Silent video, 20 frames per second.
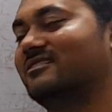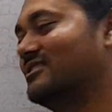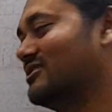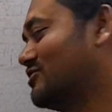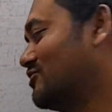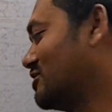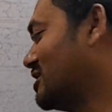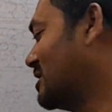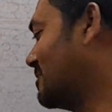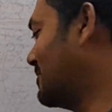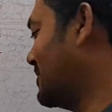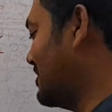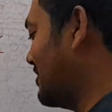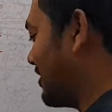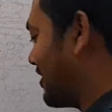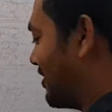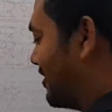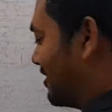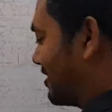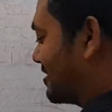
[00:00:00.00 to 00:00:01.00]
Should it be
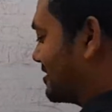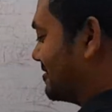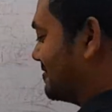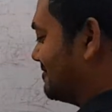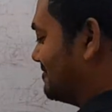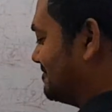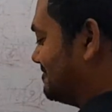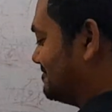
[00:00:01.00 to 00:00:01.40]
or not?